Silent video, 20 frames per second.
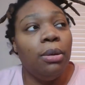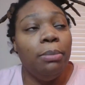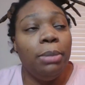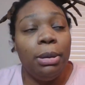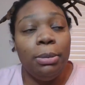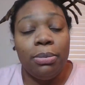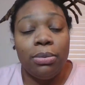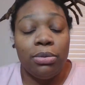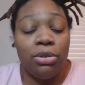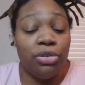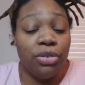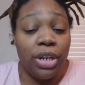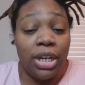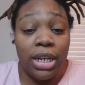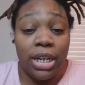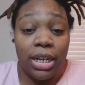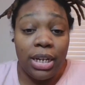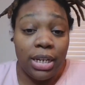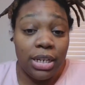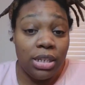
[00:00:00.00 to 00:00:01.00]
people
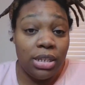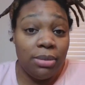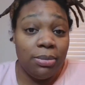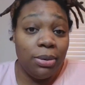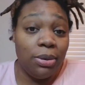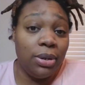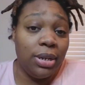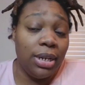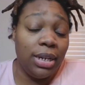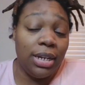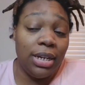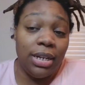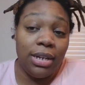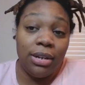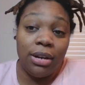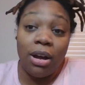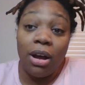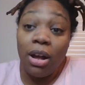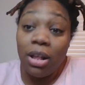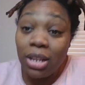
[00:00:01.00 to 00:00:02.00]
drinking and smoking
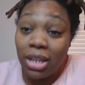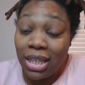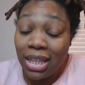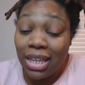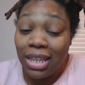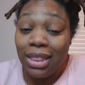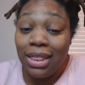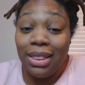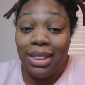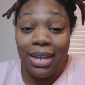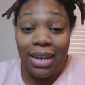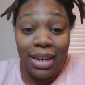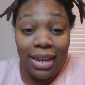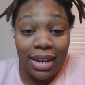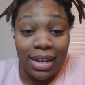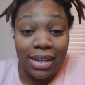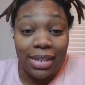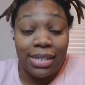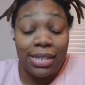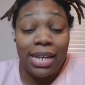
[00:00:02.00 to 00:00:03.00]
and all of the
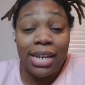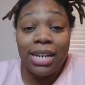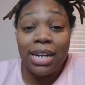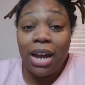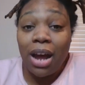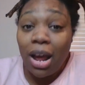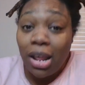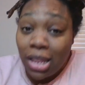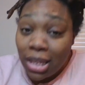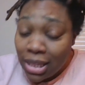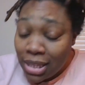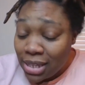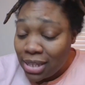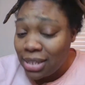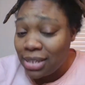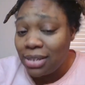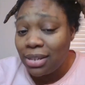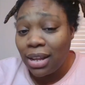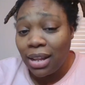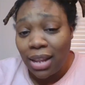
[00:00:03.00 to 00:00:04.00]
things. And all of
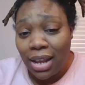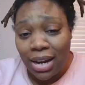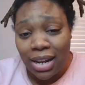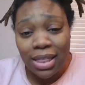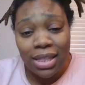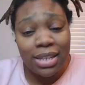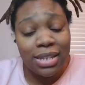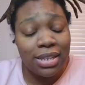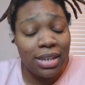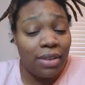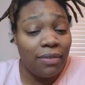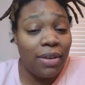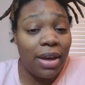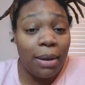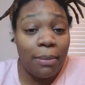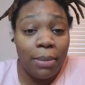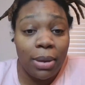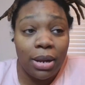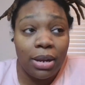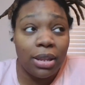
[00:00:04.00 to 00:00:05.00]
this, a lot of this stuff
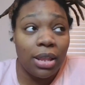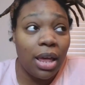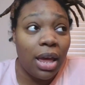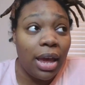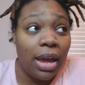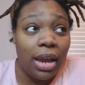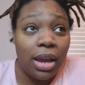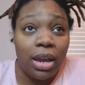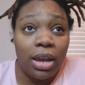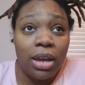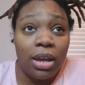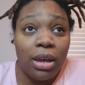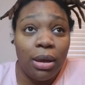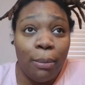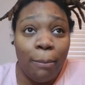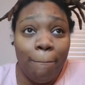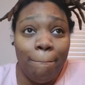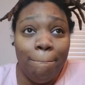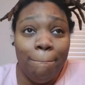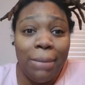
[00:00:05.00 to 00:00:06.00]
happened like
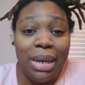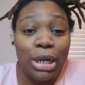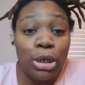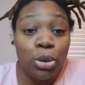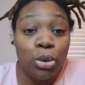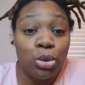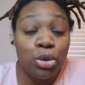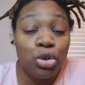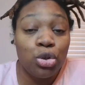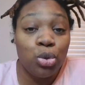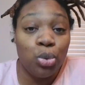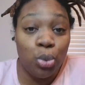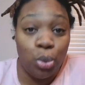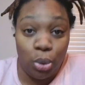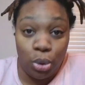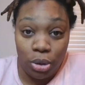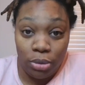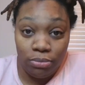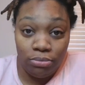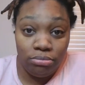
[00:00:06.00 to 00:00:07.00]
middle
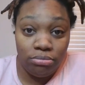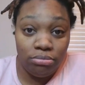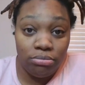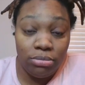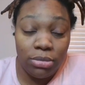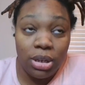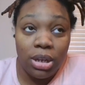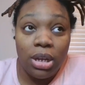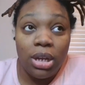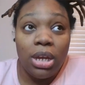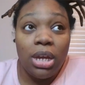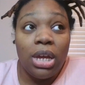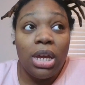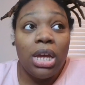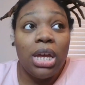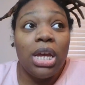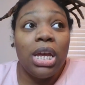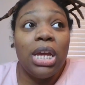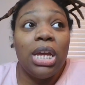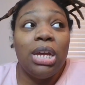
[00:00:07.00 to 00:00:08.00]
school.
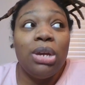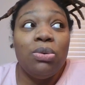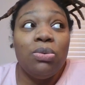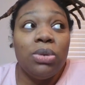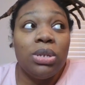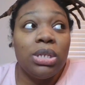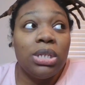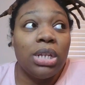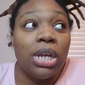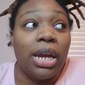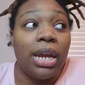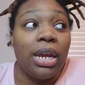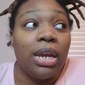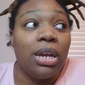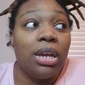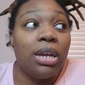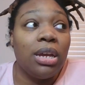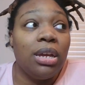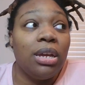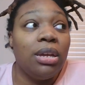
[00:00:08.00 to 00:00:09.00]
It was like
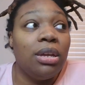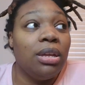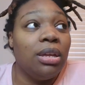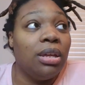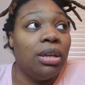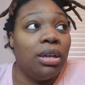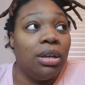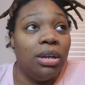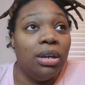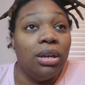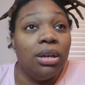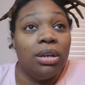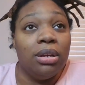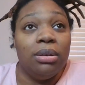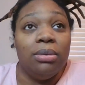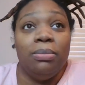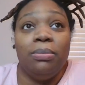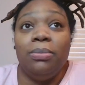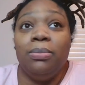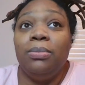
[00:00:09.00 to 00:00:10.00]
um,
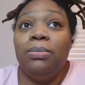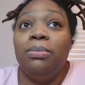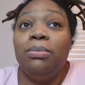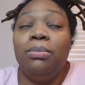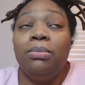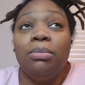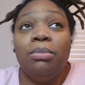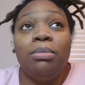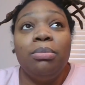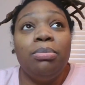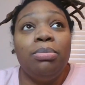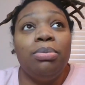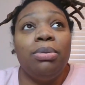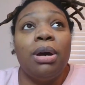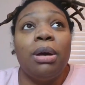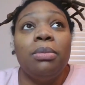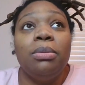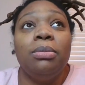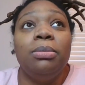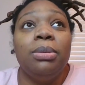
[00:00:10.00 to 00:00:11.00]

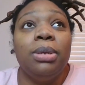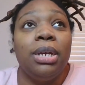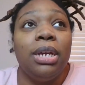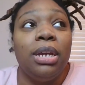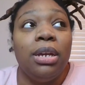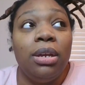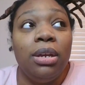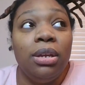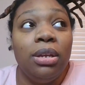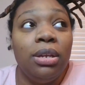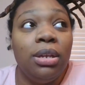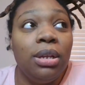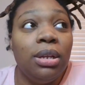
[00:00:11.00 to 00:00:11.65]
probably